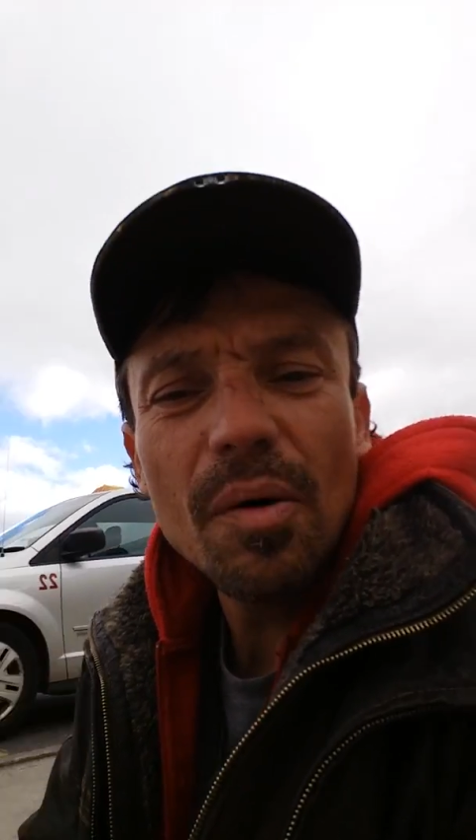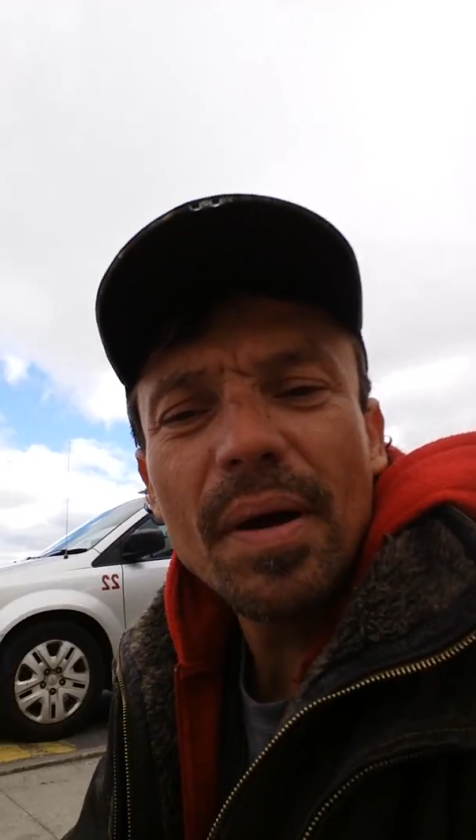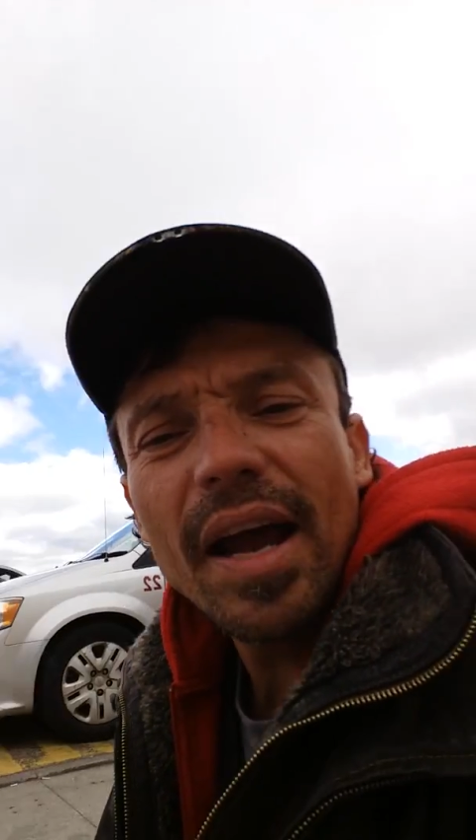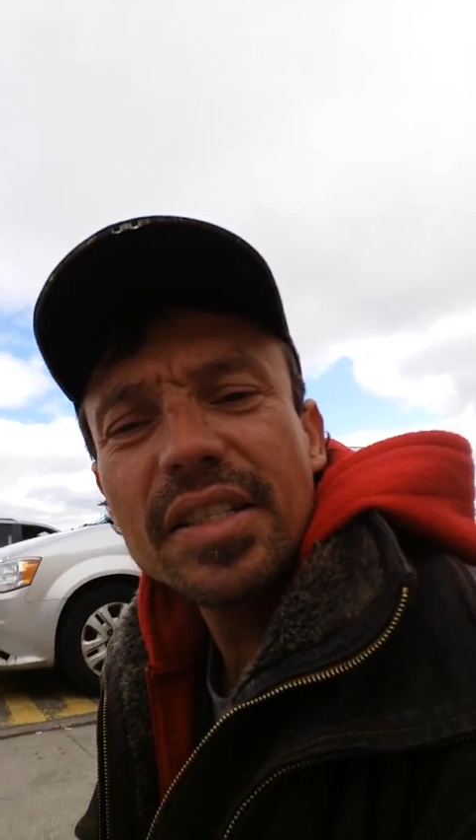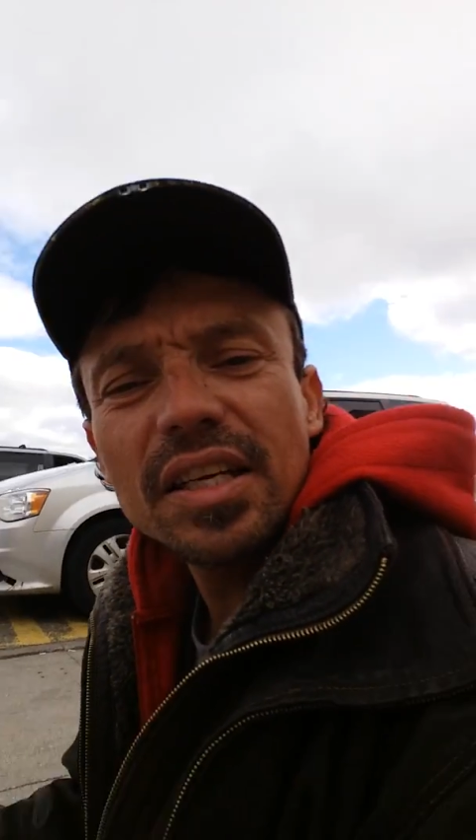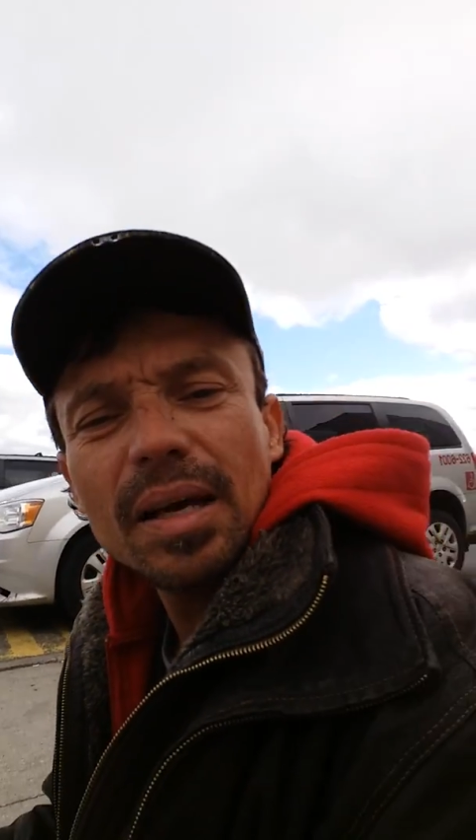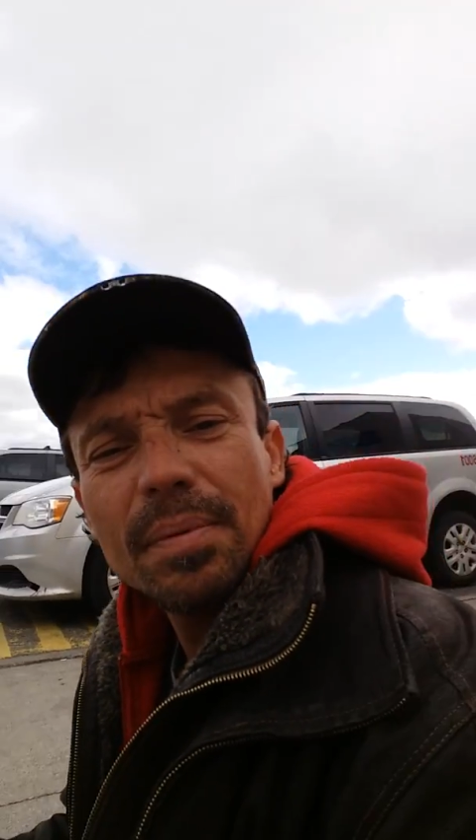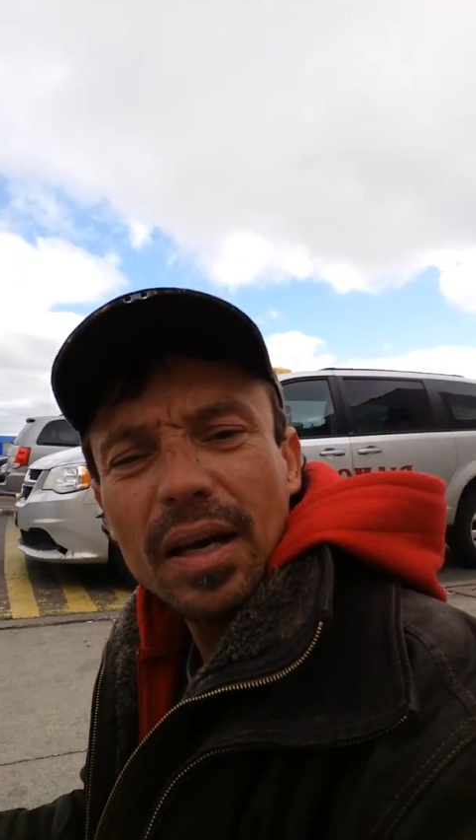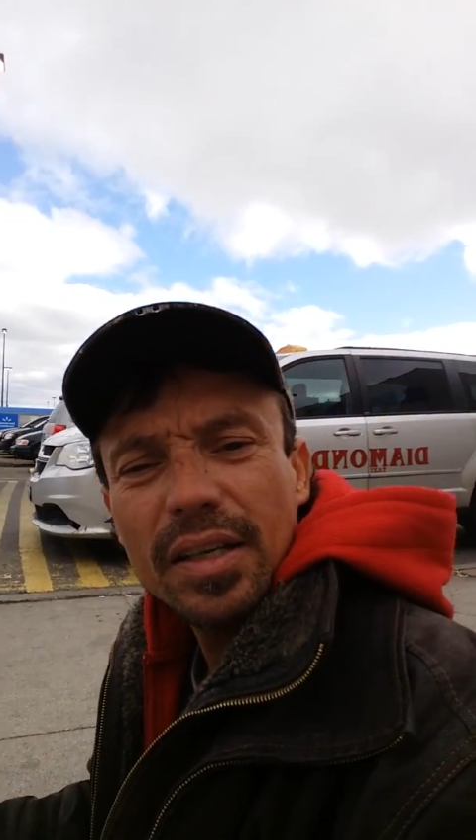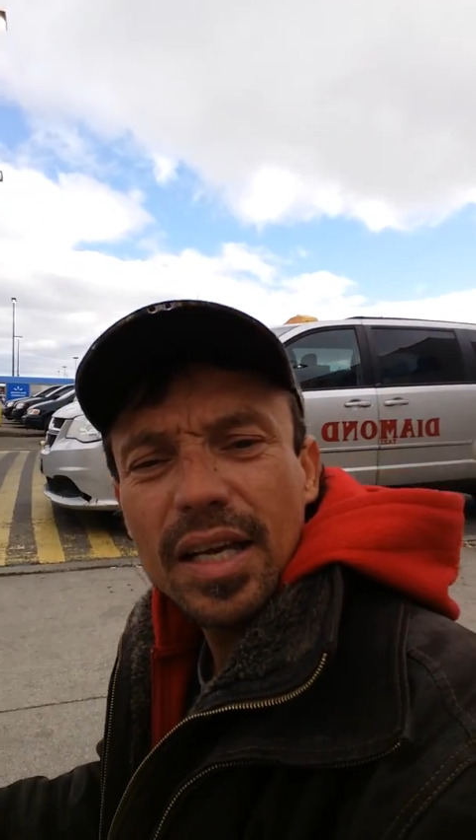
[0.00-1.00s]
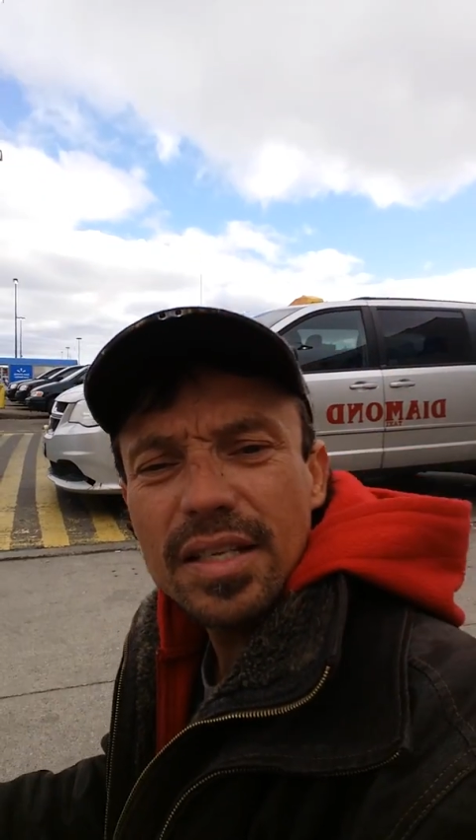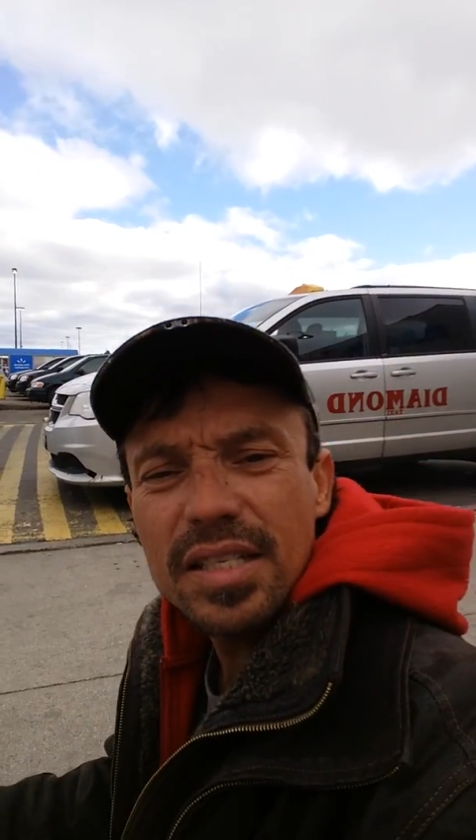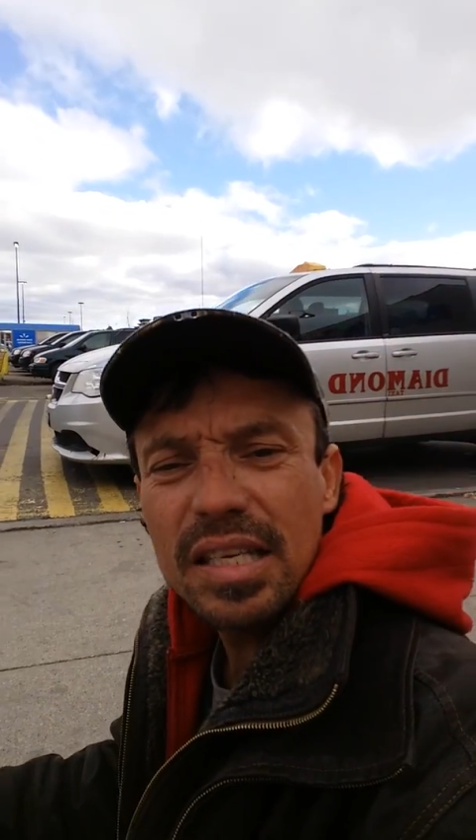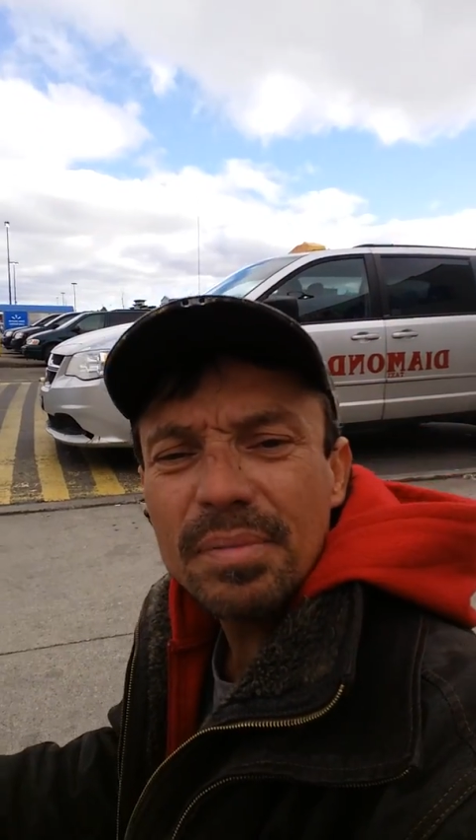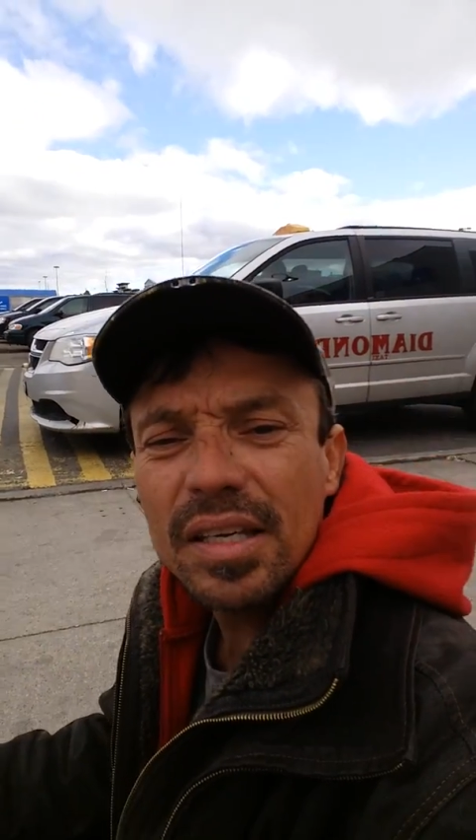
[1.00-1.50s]
all packed up. I can't
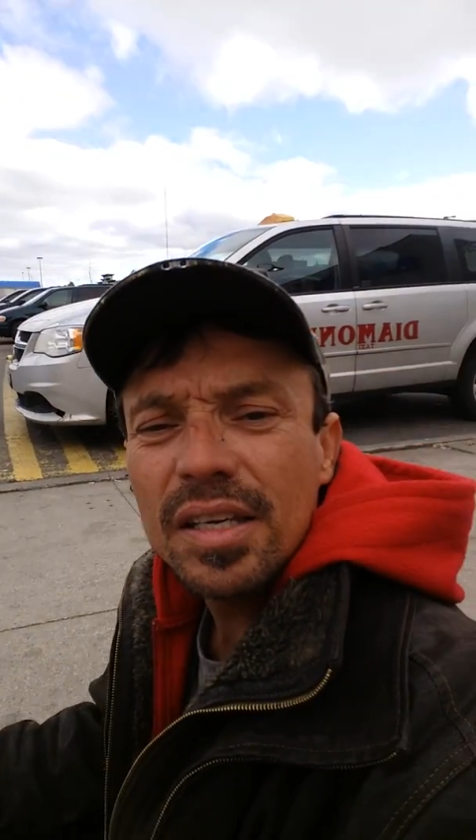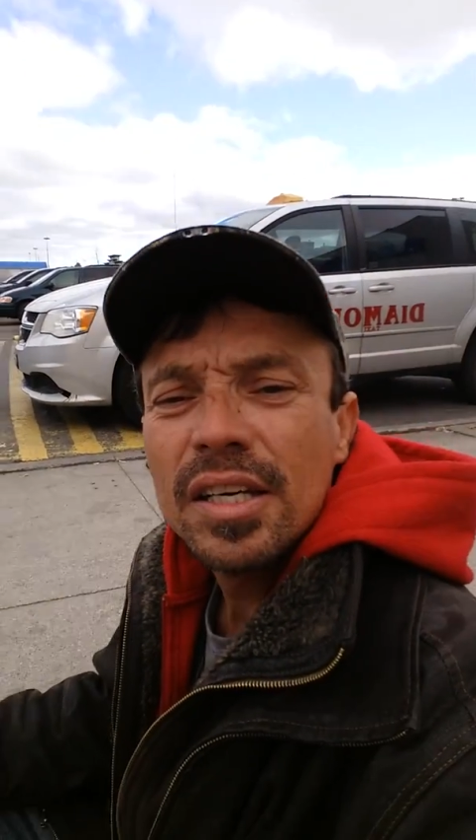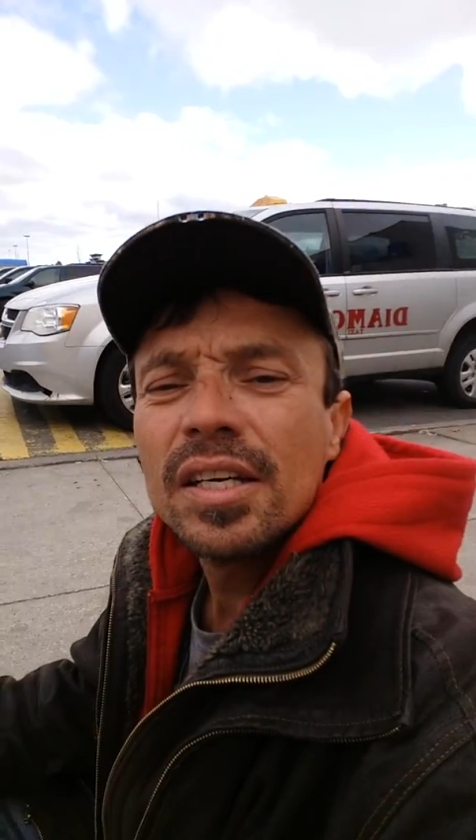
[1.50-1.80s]
see me.